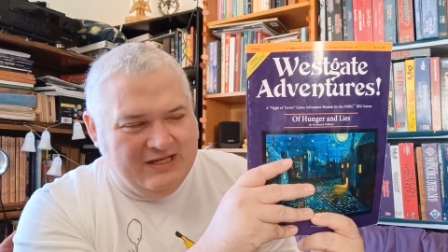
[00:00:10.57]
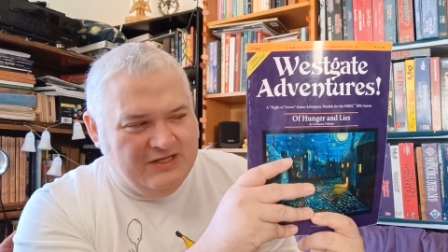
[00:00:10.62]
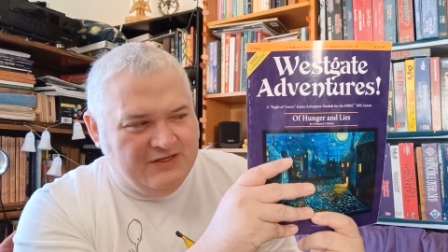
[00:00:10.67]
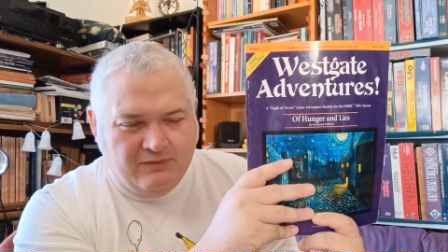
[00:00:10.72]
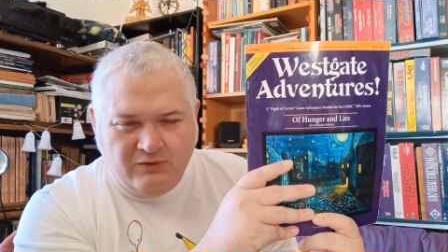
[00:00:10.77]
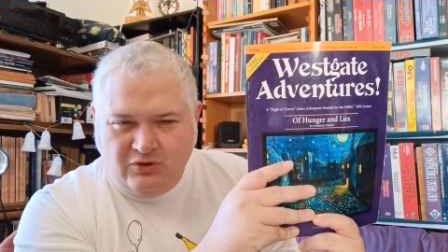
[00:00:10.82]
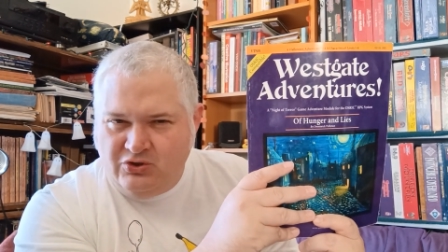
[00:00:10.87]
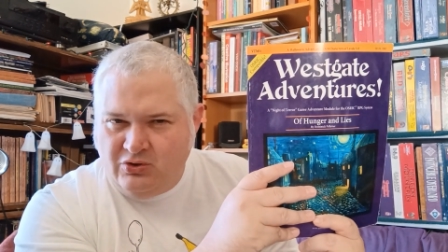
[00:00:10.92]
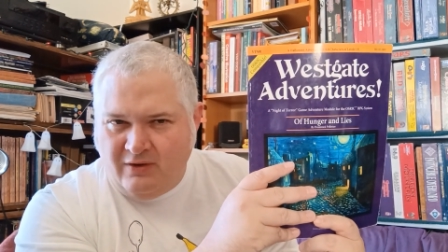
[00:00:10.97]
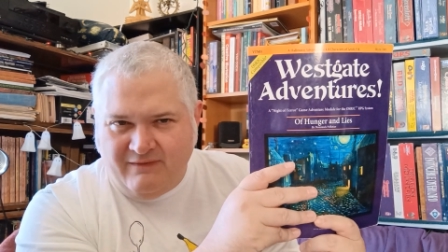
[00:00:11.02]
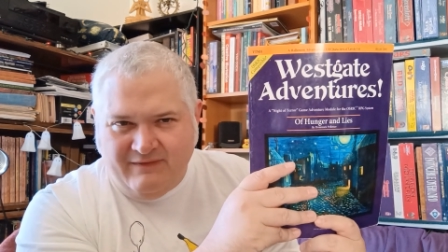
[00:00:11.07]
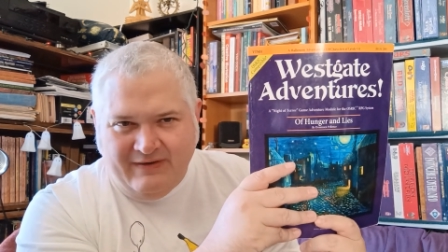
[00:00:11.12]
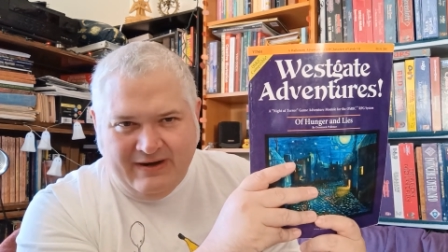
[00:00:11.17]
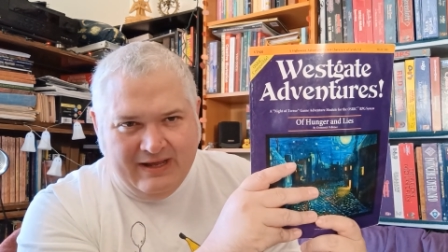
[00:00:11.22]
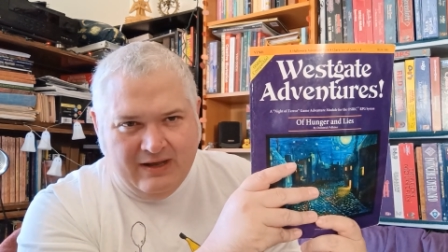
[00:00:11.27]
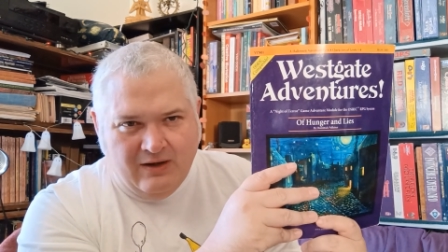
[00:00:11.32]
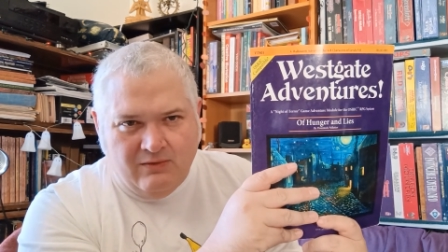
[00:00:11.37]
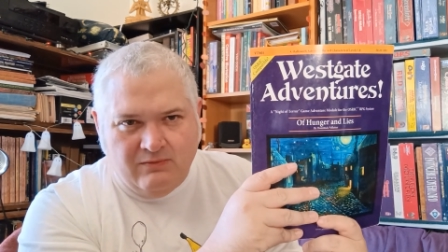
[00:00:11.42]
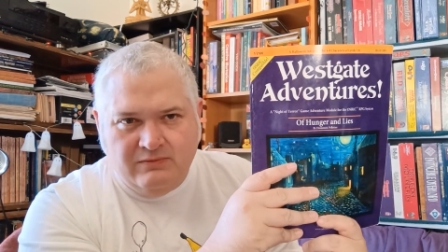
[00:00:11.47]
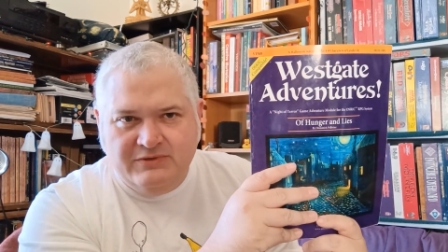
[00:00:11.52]
A real short
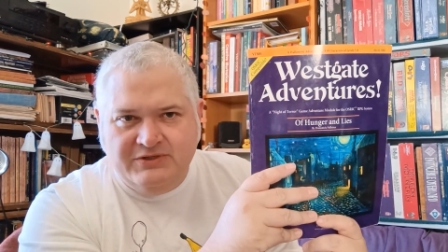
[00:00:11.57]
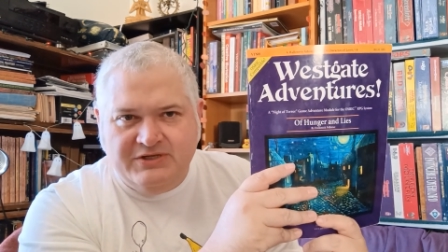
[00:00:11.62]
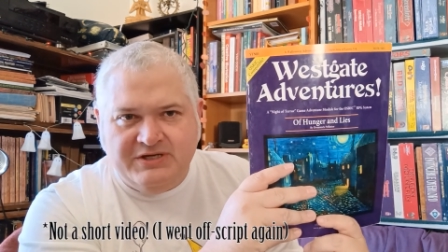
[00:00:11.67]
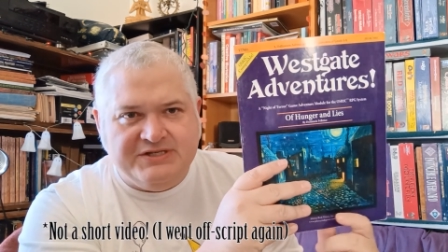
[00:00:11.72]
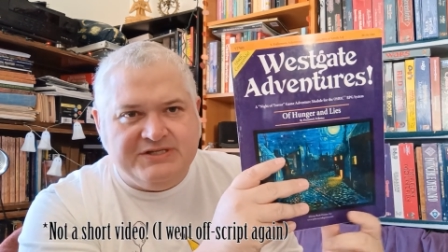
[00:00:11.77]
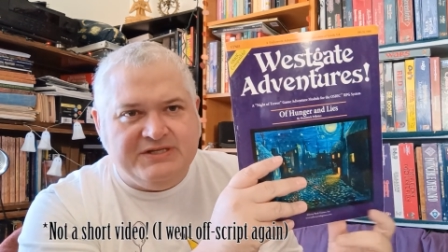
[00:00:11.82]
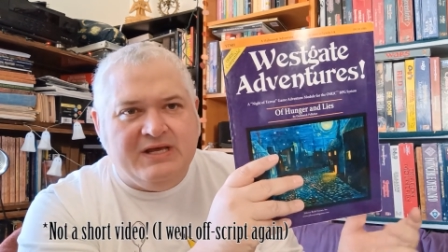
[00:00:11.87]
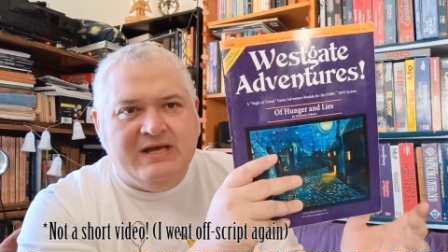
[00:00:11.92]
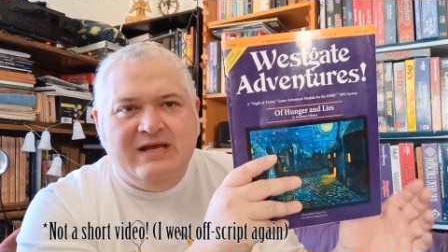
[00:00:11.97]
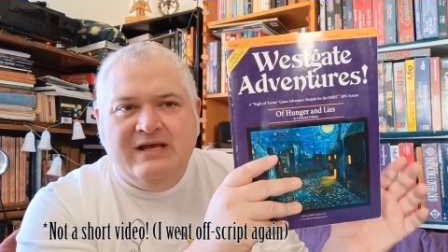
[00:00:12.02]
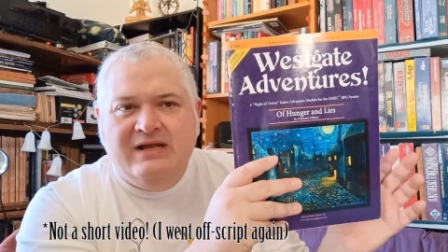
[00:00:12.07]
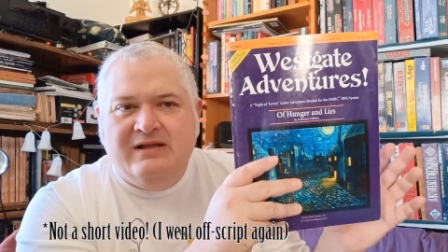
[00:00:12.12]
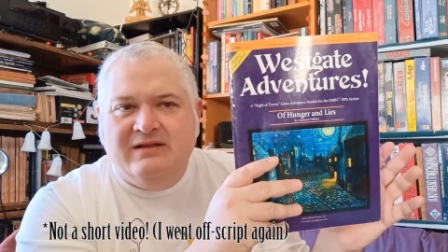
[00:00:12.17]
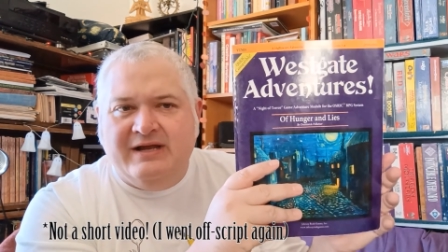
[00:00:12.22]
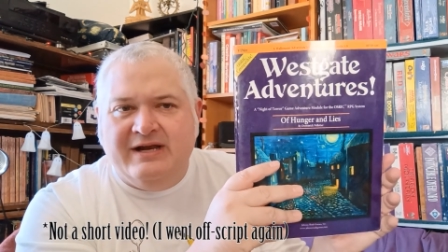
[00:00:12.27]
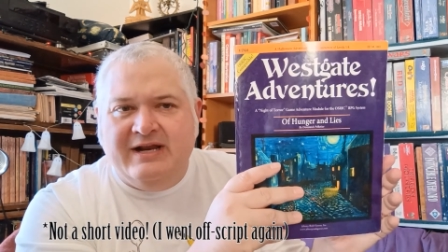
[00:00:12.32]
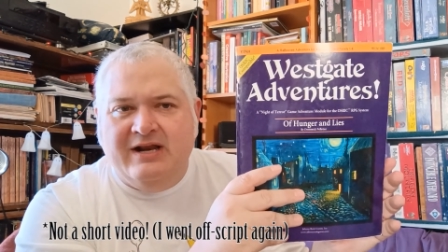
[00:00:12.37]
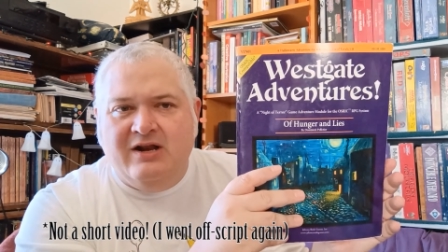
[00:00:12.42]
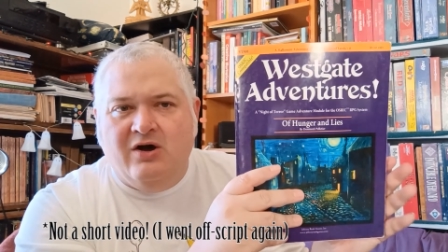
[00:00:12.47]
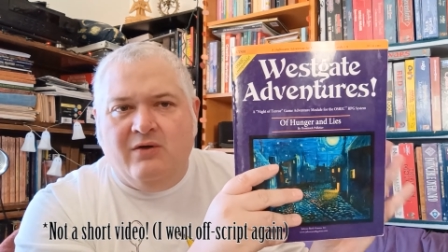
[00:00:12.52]
video, just
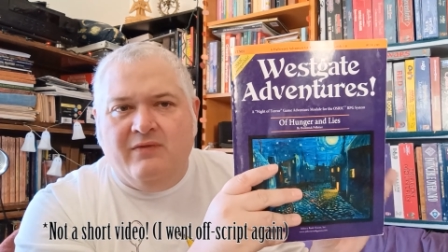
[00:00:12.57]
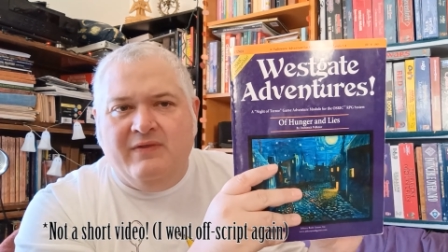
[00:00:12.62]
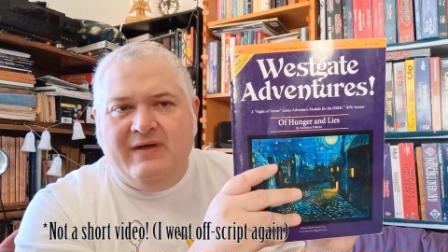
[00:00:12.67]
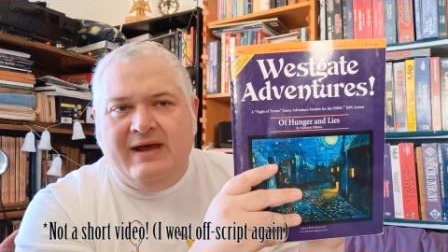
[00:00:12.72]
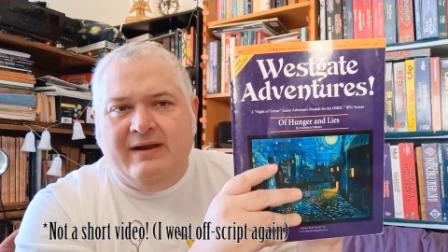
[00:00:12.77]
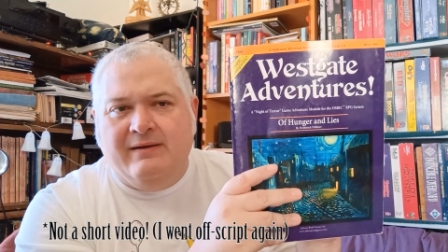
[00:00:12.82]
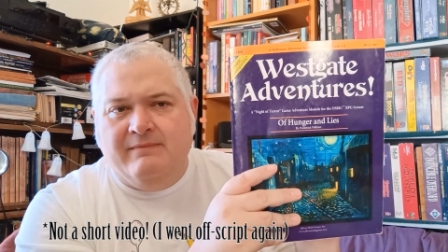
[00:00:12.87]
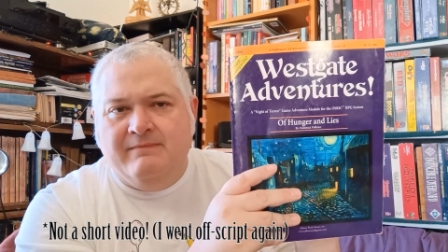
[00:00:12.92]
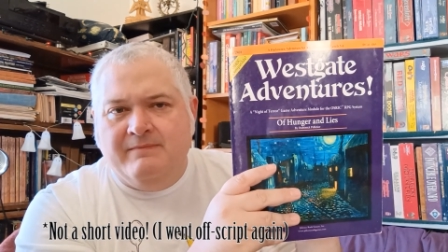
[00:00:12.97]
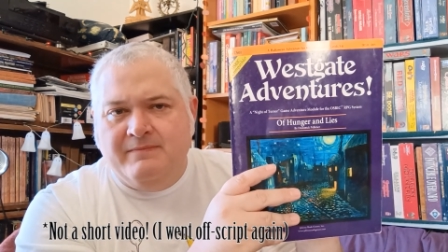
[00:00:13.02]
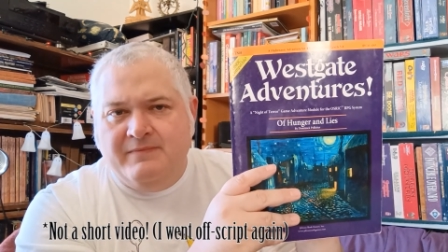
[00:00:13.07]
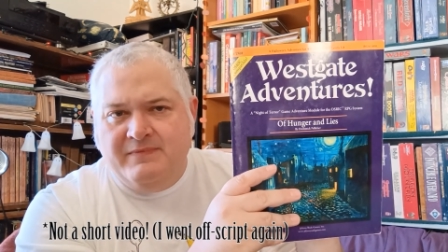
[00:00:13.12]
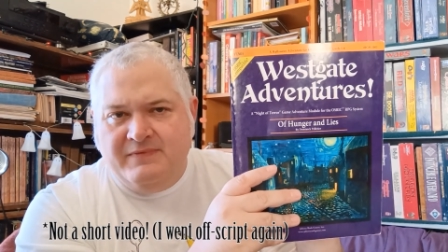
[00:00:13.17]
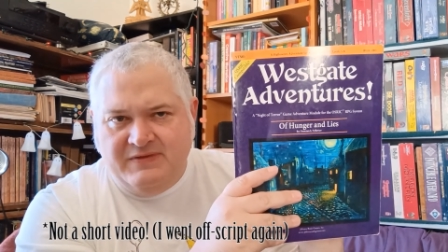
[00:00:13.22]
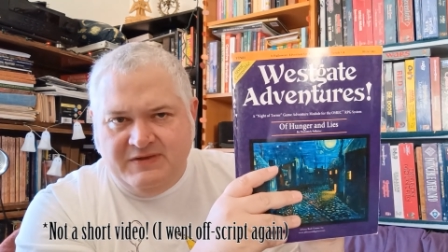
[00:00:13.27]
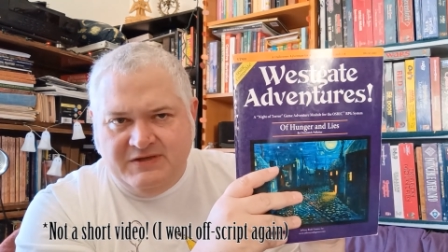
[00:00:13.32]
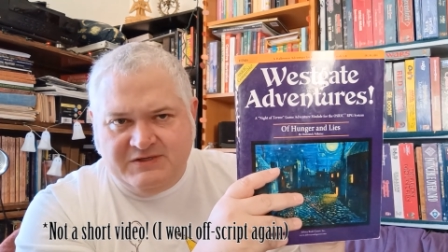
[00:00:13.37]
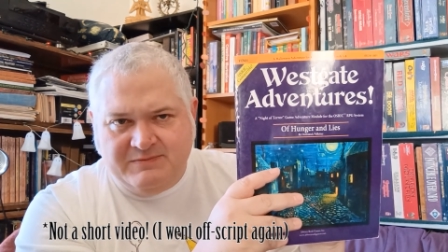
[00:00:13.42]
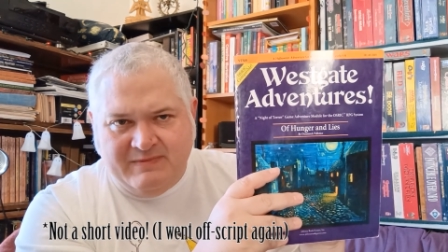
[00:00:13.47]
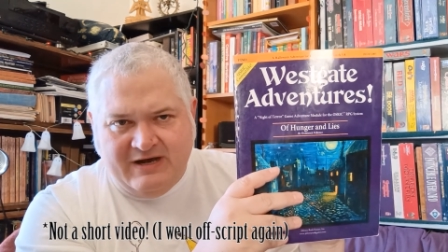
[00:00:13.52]
letting you know that
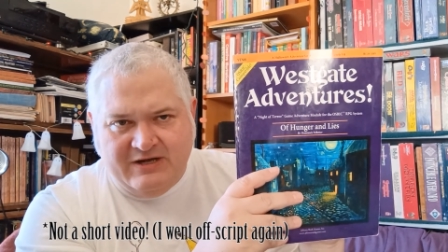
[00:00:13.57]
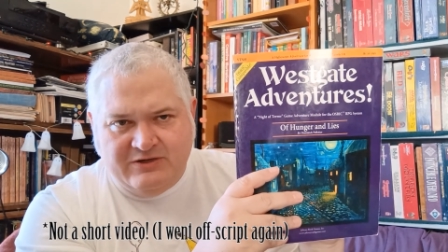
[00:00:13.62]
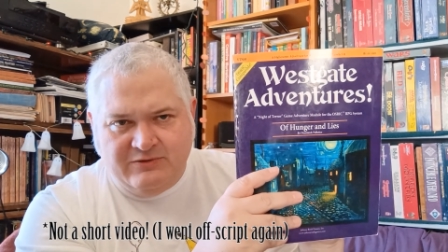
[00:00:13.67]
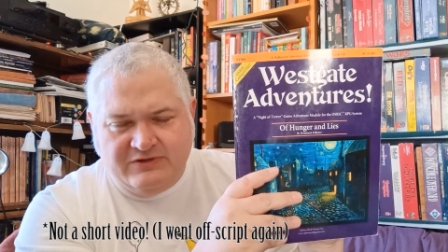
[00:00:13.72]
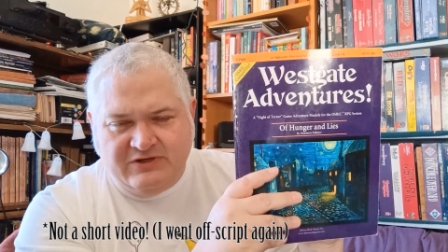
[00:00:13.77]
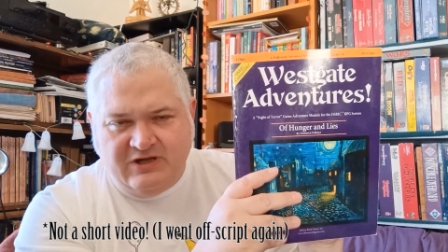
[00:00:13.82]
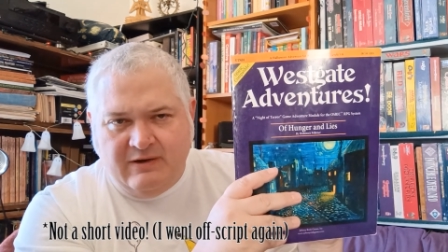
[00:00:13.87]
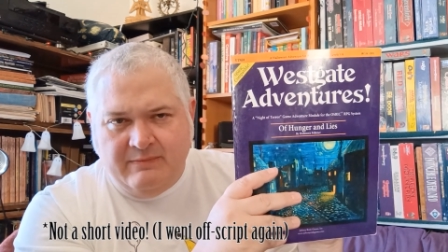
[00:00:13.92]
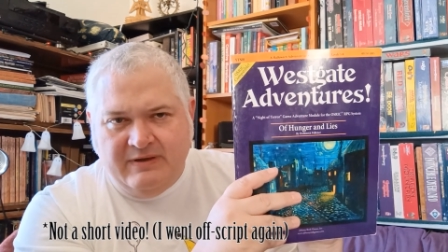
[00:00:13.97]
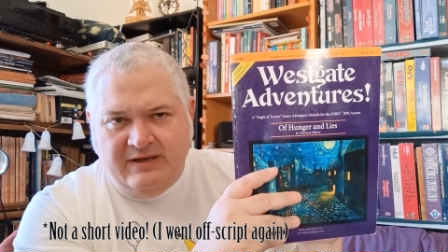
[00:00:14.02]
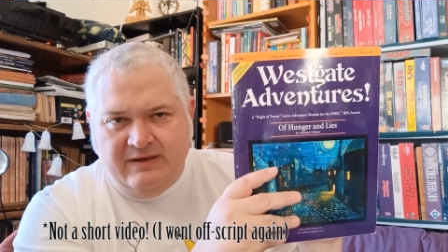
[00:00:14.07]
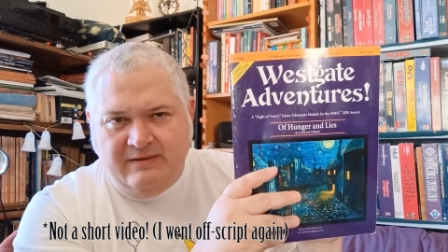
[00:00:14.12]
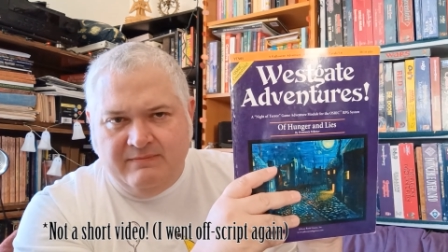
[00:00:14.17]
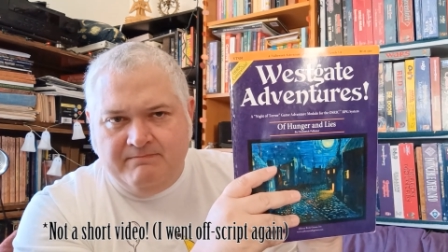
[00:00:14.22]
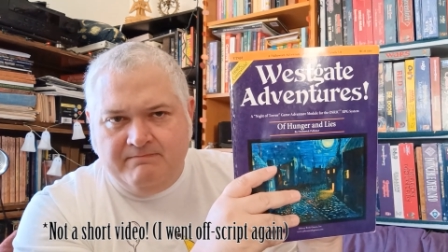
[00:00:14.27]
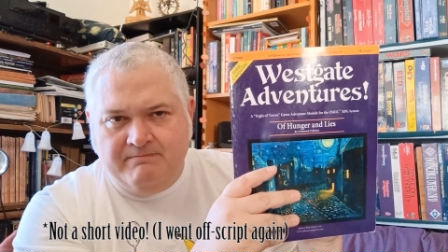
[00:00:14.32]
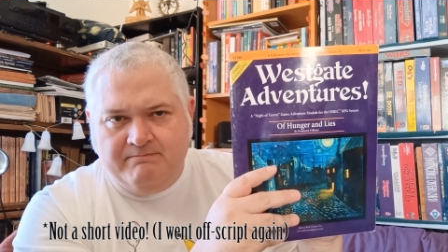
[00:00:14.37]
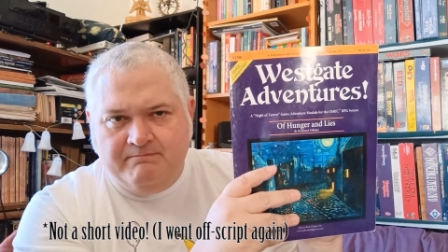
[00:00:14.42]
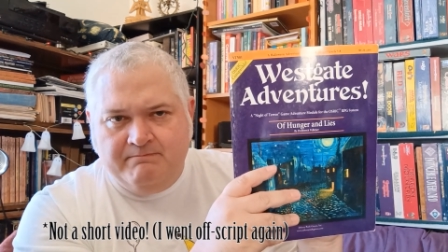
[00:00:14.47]
this module is going to be